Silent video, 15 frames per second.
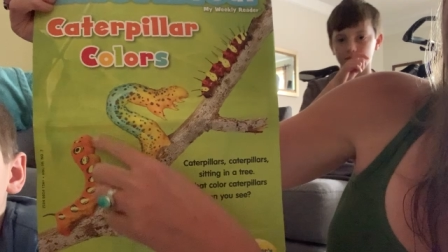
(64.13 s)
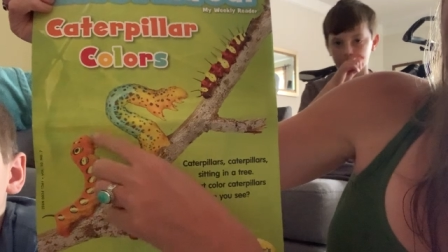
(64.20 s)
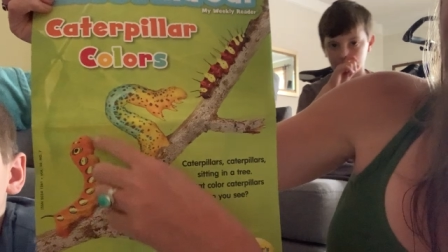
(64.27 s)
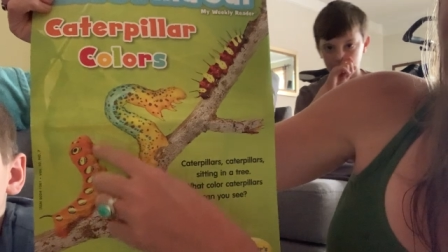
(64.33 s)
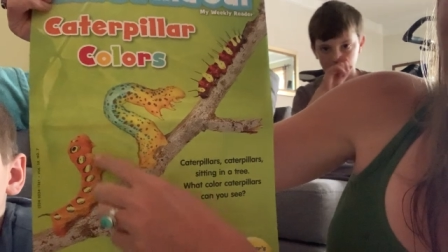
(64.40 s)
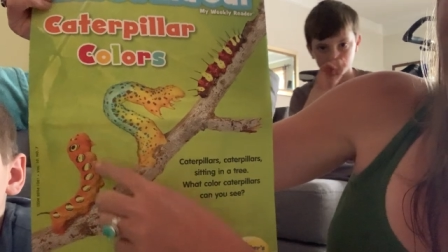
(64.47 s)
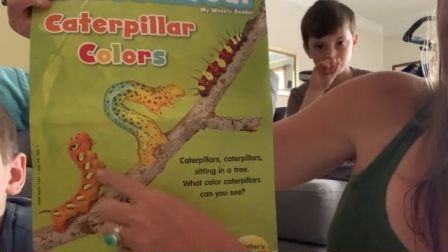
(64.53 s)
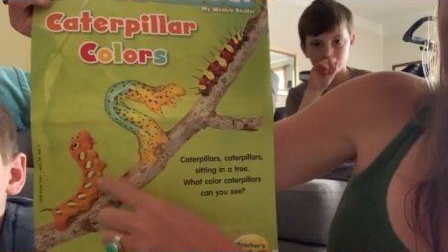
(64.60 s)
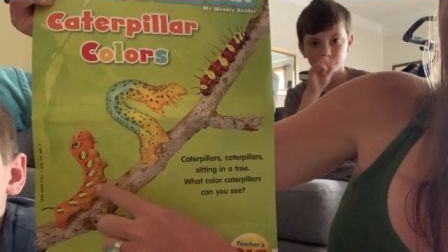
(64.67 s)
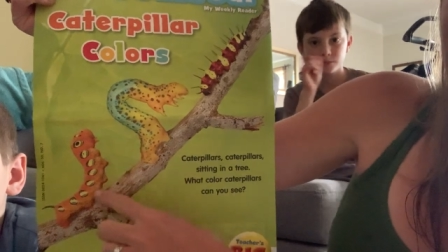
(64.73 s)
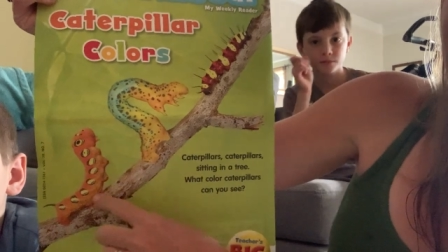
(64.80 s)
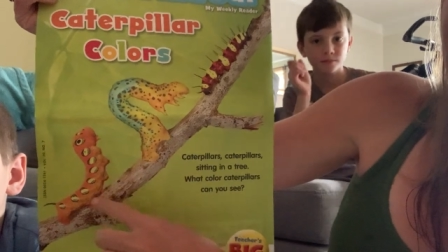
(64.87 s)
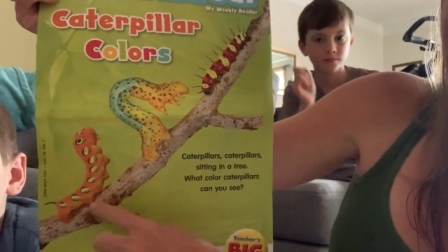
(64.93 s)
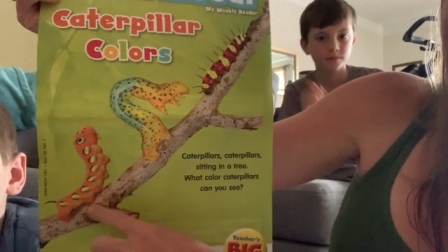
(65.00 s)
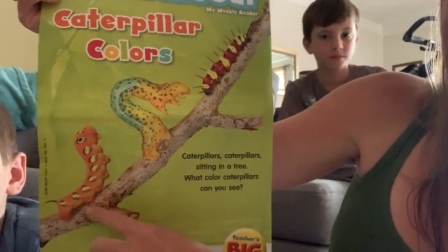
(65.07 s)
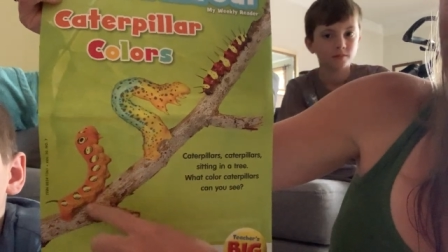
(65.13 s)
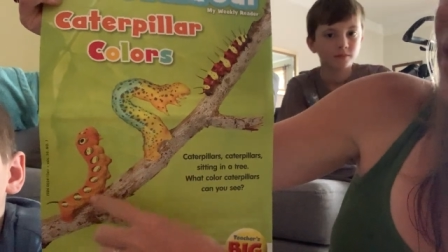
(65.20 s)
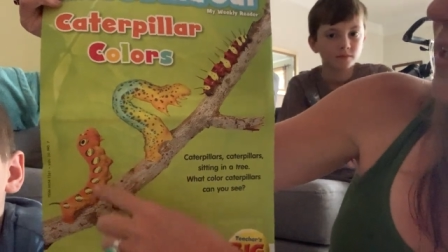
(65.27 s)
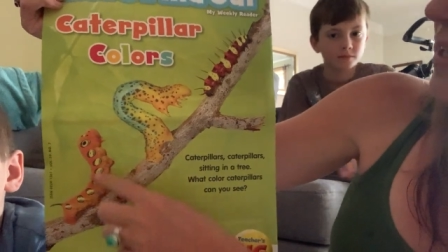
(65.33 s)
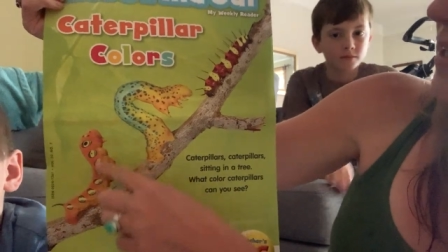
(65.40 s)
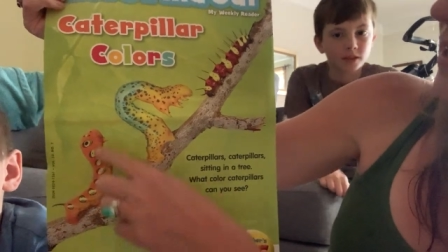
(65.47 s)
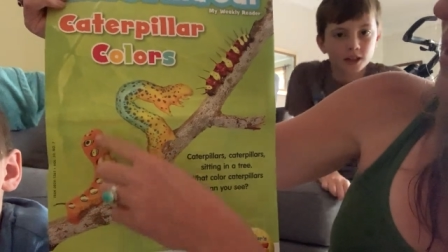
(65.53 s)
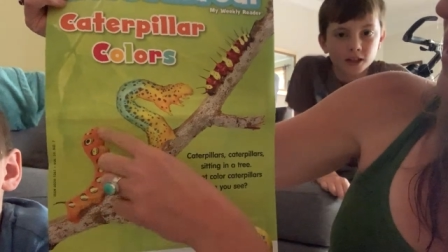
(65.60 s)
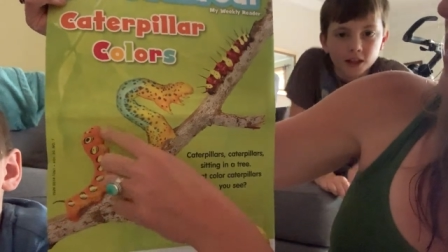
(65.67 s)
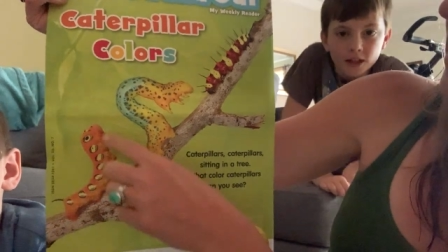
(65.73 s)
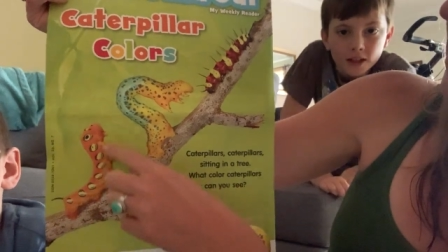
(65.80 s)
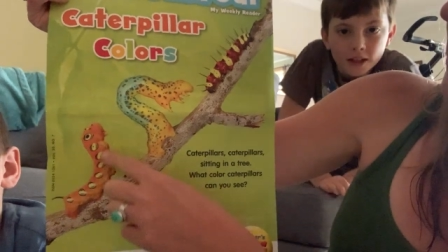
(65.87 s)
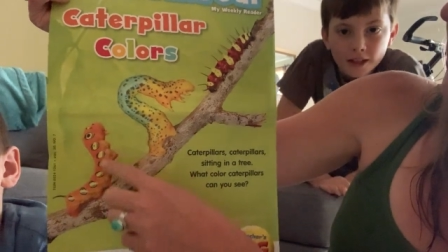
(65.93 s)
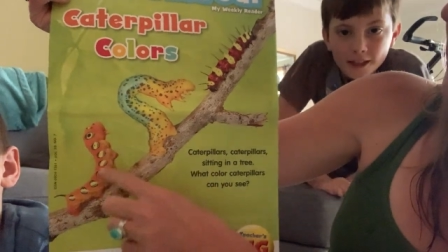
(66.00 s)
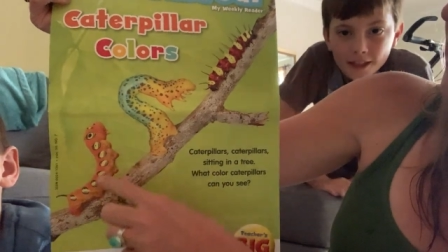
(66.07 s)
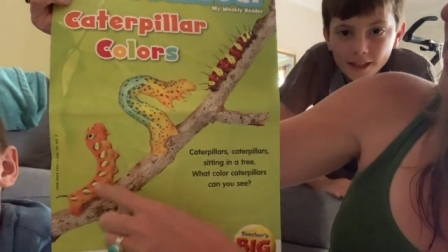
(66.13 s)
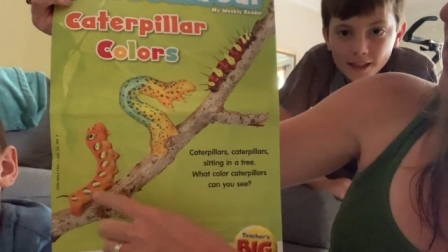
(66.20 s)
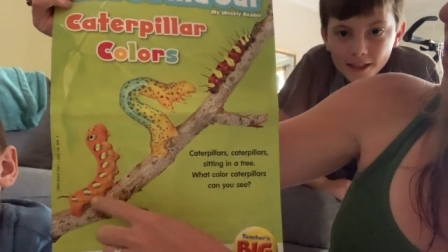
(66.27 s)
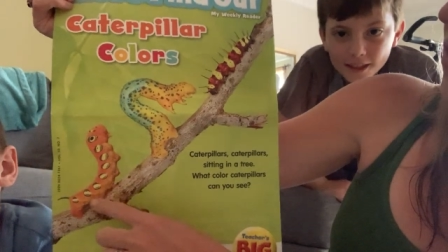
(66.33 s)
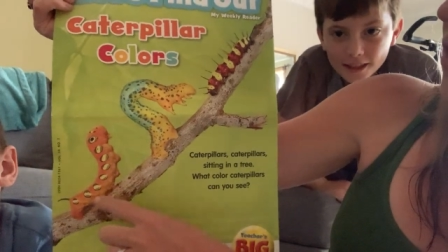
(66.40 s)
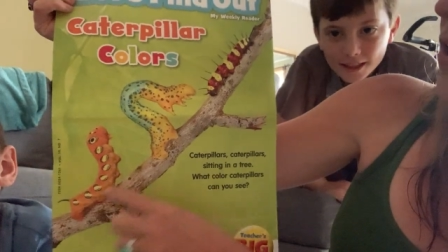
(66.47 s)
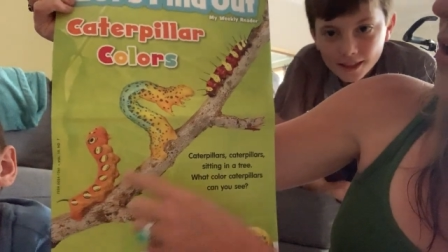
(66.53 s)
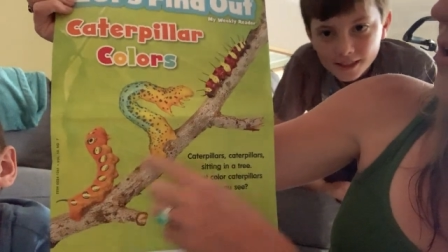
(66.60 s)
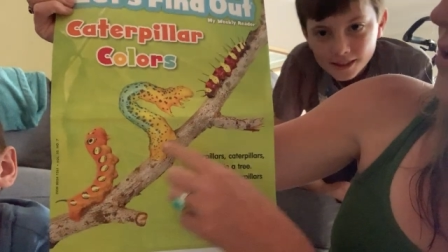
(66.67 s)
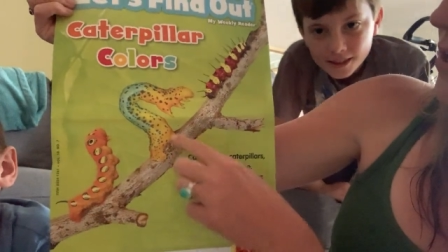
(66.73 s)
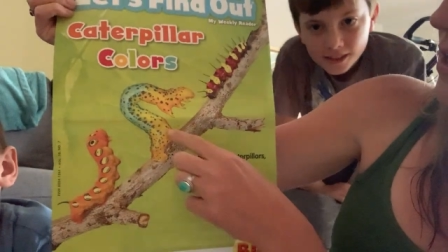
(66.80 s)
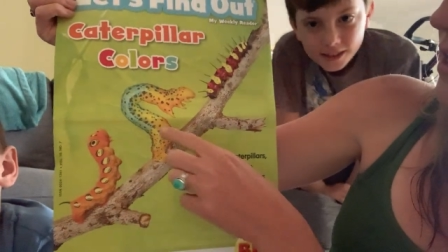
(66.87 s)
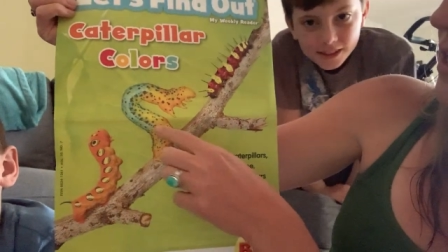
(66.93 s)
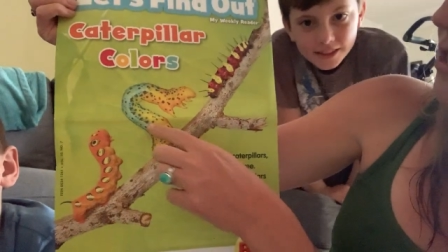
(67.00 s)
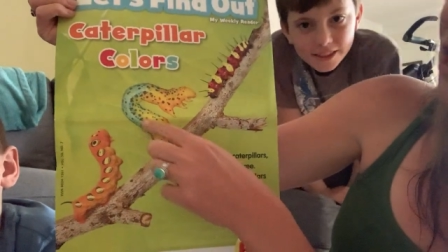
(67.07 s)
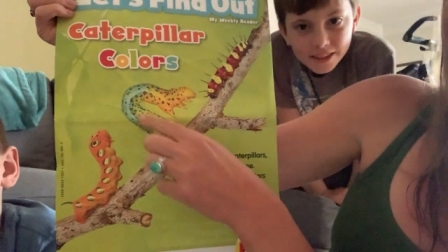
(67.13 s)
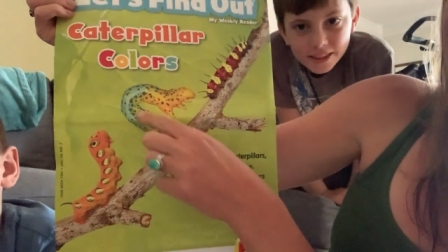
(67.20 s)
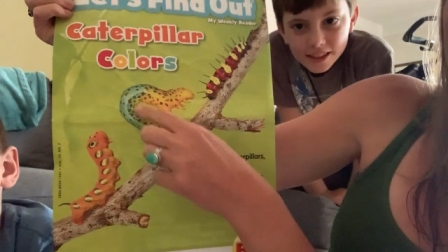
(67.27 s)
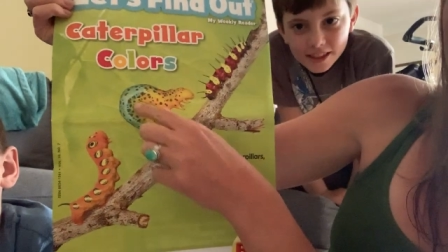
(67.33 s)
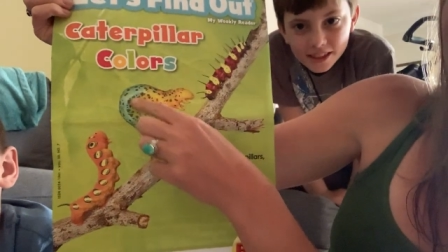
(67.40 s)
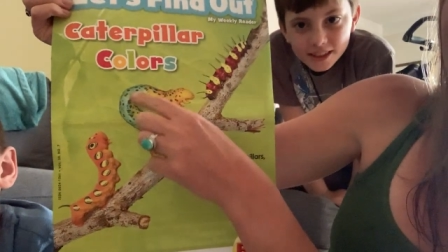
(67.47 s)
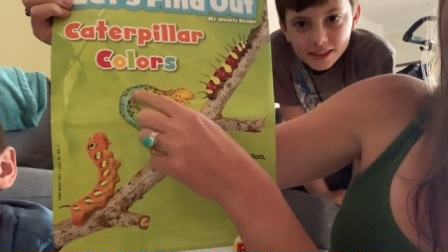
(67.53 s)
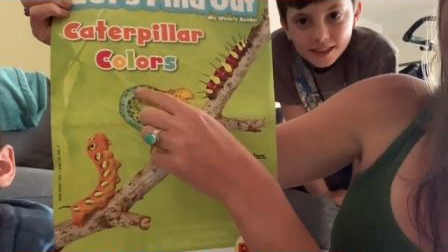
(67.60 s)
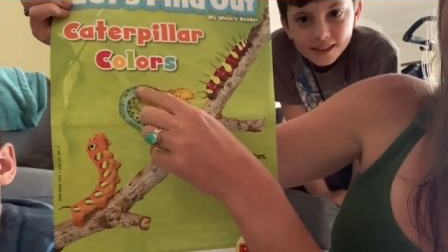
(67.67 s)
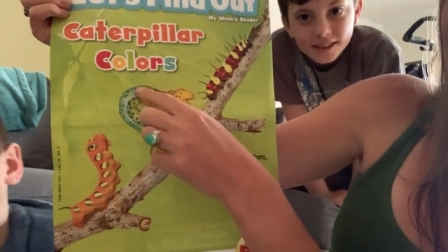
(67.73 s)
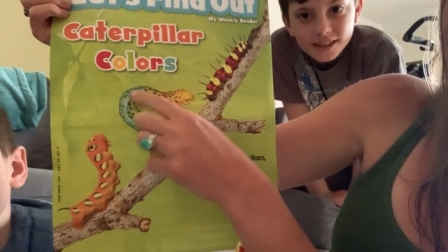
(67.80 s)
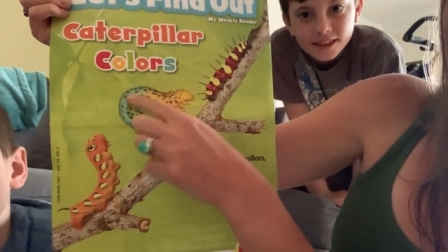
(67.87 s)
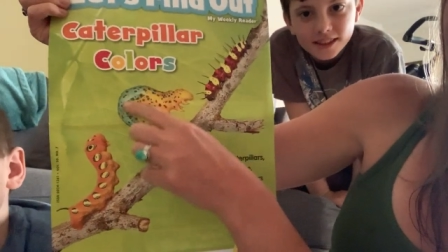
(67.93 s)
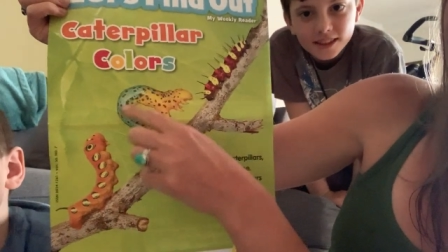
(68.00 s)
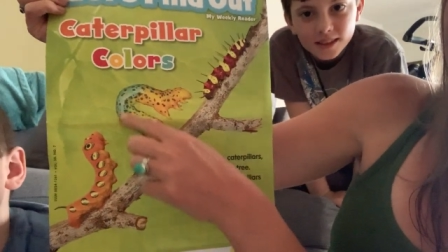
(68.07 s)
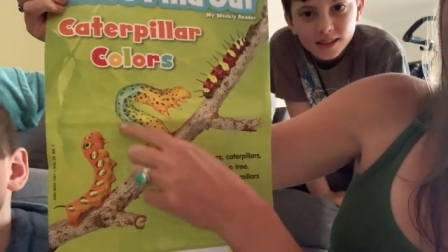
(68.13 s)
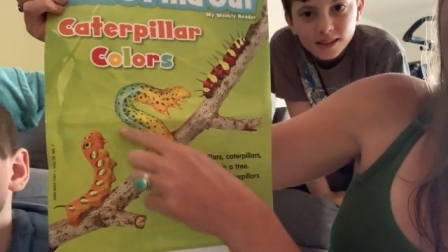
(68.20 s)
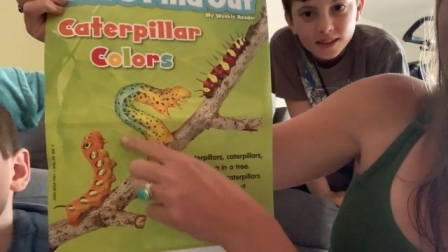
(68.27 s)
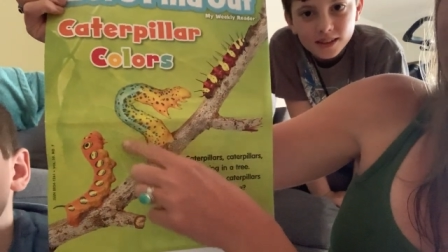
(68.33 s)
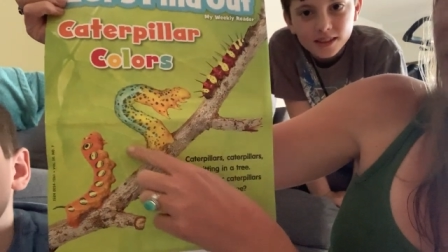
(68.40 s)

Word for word: this guy? He's orange. orange. How about this one?